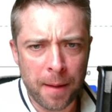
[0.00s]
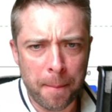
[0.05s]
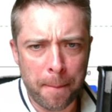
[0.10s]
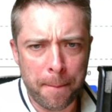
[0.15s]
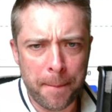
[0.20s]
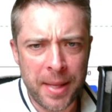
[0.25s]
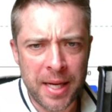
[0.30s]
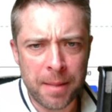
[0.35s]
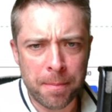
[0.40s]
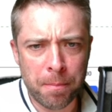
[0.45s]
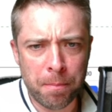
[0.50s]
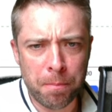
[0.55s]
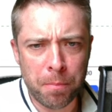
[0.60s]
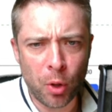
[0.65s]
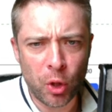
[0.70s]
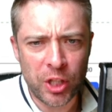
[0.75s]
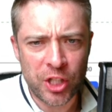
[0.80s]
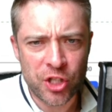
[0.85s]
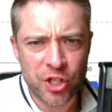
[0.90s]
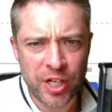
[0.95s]
Big
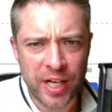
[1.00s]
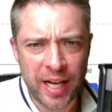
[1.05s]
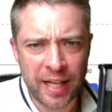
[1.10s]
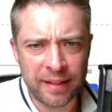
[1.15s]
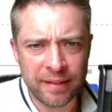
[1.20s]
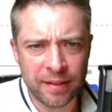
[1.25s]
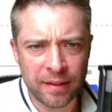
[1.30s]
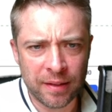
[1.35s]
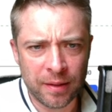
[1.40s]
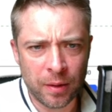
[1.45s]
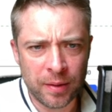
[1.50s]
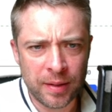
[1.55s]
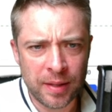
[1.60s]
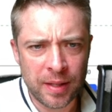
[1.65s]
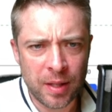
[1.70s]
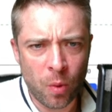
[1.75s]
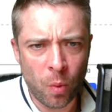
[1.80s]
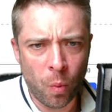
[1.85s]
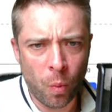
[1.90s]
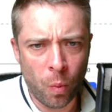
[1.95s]
bullish candle
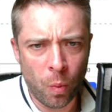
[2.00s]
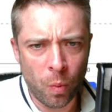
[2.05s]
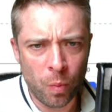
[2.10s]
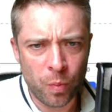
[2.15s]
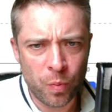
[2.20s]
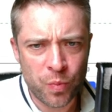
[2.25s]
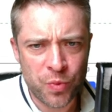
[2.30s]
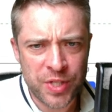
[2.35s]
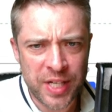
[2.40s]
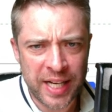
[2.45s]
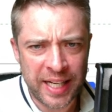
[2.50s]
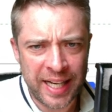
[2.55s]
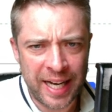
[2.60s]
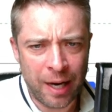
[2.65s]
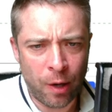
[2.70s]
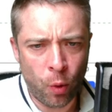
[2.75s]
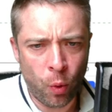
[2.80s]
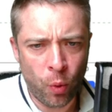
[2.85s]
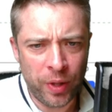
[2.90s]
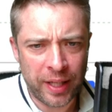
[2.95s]
taking
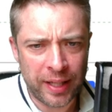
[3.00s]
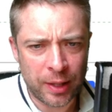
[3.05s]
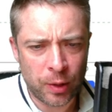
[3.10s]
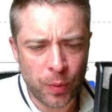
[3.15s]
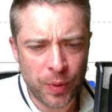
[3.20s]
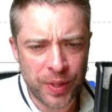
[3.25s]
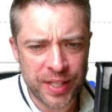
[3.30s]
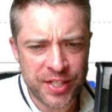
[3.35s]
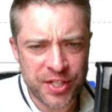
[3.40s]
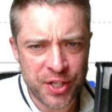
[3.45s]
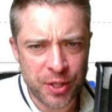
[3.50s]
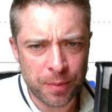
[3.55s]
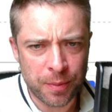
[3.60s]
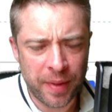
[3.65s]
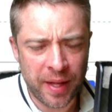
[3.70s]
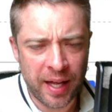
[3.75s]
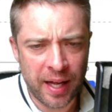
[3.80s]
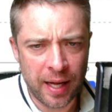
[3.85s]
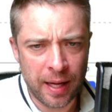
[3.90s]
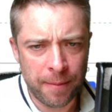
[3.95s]
out all that liquidity up
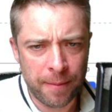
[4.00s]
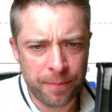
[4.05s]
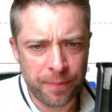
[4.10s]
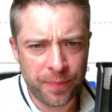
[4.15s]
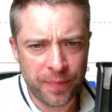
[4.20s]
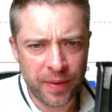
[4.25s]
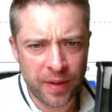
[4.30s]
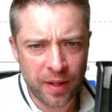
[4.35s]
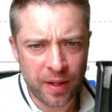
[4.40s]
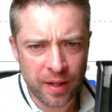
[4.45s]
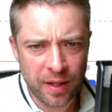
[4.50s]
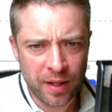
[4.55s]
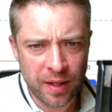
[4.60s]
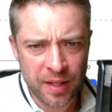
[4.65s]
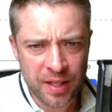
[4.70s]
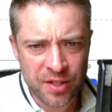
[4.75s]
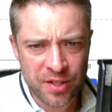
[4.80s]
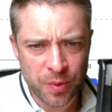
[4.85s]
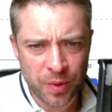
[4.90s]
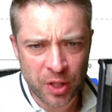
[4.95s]
there.
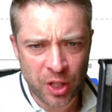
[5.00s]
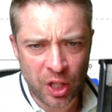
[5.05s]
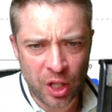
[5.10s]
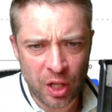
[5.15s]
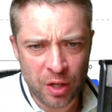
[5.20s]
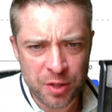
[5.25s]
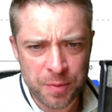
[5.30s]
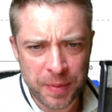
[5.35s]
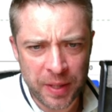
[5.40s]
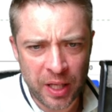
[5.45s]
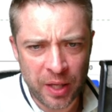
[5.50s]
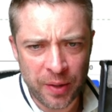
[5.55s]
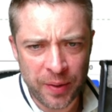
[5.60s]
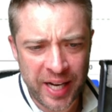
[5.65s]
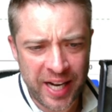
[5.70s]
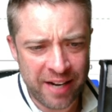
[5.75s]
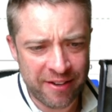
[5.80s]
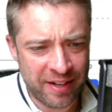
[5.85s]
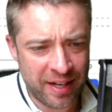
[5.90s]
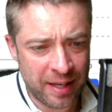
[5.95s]
So a close below
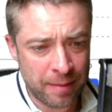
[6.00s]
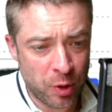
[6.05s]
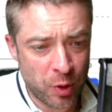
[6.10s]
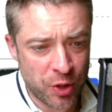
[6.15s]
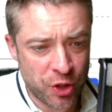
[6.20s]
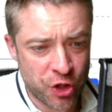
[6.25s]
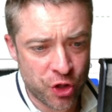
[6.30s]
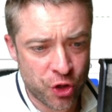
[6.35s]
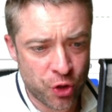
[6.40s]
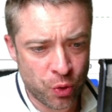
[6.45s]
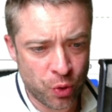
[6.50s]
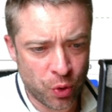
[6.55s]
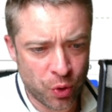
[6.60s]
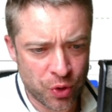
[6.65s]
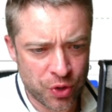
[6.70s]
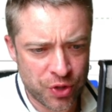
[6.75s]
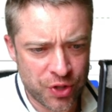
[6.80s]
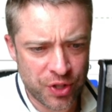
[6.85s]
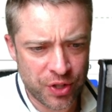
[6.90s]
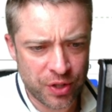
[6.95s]
here and I'm going
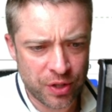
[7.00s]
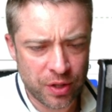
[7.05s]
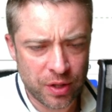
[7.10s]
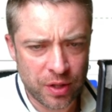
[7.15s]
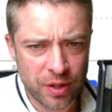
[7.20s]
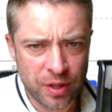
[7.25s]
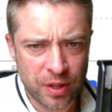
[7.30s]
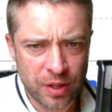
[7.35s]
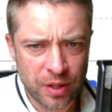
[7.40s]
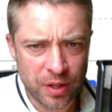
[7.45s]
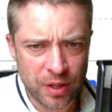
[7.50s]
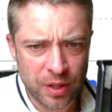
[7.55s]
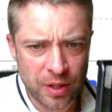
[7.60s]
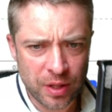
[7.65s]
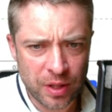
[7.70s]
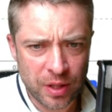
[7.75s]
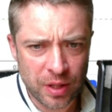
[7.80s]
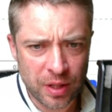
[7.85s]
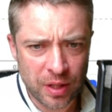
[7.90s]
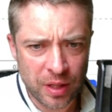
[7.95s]
short.
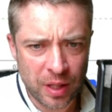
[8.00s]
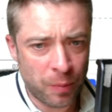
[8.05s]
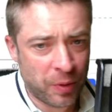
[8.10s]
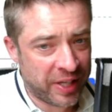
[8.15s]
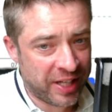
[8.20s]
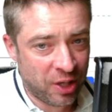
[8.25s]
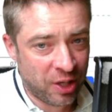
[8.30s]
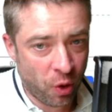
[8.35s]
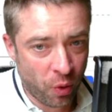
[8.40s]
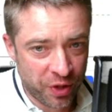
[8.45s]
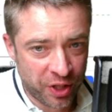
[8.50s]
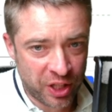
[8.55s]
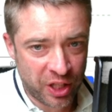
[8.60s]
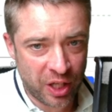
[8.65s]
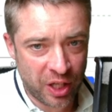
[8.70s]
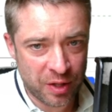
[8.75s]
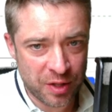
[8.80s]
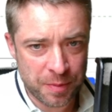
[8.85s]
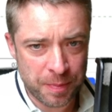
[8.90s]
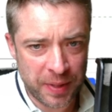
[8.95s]
And we got the
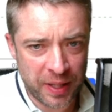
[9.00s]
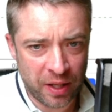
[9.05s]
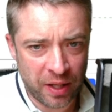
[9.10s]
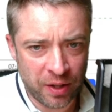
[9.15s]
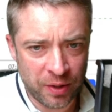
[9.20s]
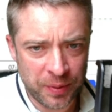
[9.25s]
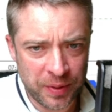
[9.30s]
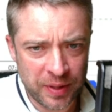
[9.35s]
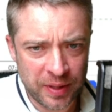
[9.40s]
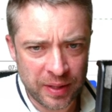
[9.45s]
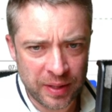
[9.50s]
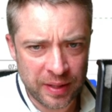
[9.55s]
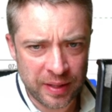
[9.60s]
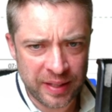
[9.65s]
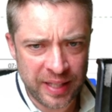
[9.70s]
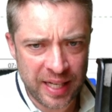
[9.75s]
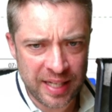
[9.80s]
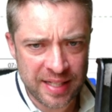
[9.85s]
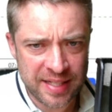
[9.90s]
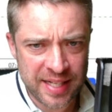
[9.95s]
close below.
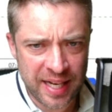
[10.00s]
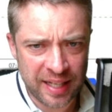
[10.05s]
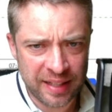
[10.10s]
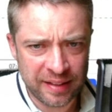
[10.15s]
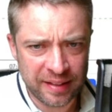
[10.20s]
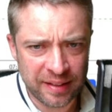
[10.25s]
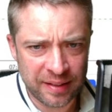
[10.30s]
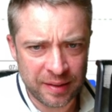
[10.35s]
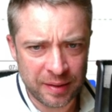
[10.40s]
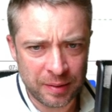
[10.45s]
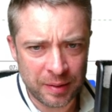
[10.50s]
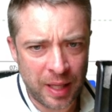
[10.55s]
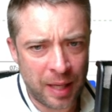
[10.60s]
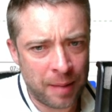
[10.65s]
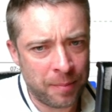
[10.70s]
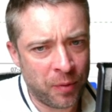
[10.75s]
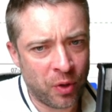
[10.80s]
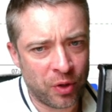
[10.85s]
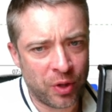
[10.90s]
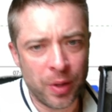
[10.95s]
Next candle, I'm
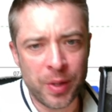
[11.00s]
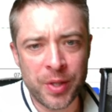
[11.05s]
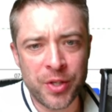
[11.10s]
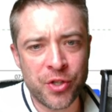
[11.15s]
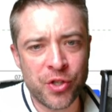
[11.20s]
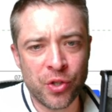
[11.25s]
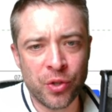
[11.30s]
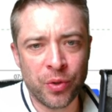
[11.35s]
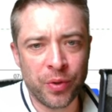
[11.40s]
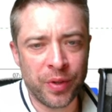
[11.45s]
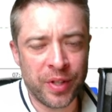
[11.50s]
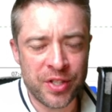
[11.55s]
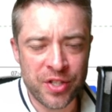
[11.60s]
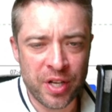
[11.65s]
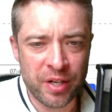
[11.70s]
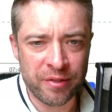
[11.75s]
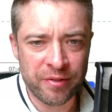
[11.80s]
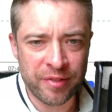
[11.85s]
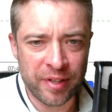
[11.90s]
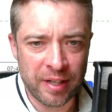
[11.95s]
not going short, there's
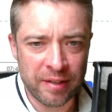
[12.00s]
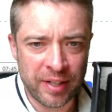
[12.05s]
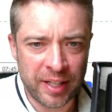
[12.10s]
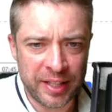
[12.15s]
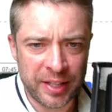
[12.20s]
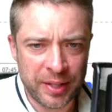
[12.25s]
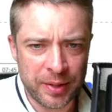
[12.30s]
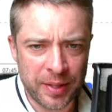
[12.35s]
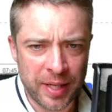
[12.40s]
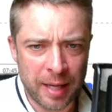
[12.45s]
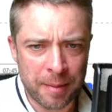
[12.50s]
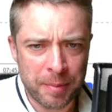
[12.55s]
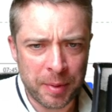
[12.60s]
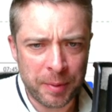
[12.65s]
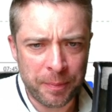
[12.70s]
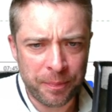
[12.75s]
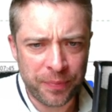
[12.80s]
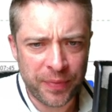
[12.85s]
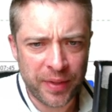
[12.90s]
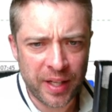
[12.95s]
no fair value gap.
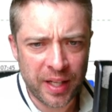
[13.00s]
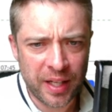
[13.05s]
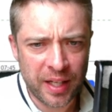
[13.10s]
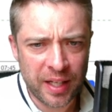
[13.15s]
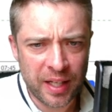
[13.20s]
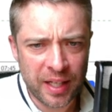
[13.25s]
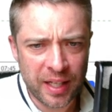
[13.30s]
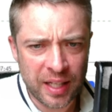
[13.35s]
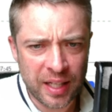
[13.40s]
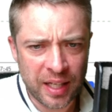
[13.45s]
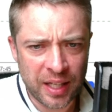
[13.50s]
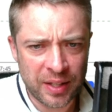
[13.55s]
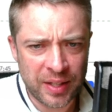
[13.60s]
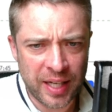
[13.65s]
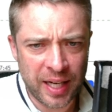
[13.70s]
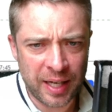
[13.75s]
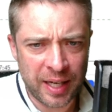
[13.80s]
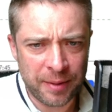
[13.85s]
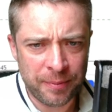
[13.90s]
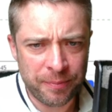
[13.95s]

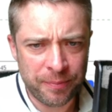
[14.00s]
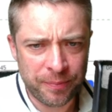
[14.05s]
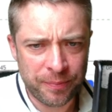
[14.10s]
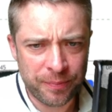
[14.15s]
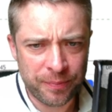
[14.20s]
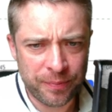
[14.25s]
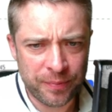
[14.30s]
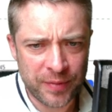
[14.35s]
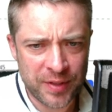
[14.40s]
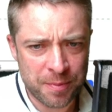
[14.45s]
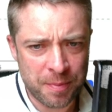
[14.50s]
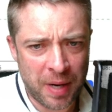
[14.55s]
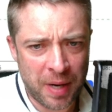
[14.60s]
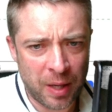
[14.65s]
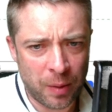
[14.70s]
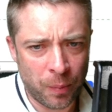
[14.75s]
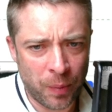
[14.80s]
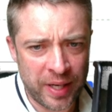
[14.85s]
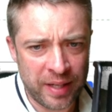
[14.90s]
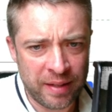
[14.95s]
Okay, this
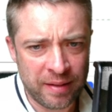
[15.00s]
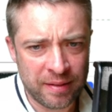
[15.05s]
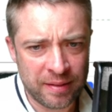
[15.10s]
might win.